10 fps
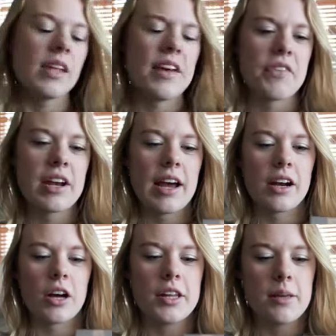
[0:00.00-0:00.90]
And then I
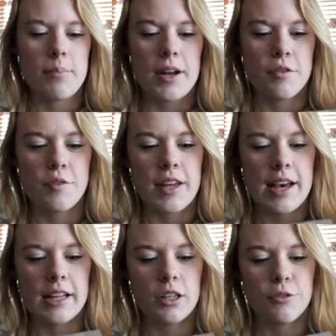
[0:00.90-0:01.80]
got the Benefit
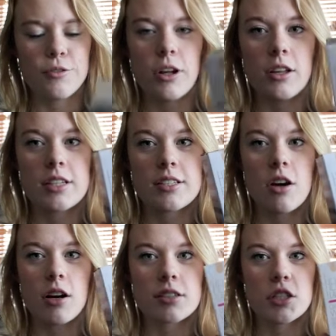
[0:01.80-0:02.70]
Hello Flawless
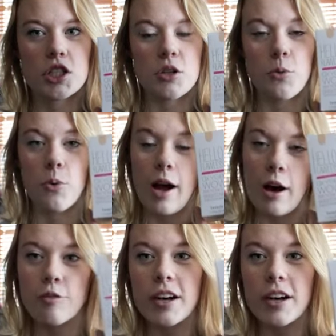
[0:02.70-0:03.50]
Oxygen Wow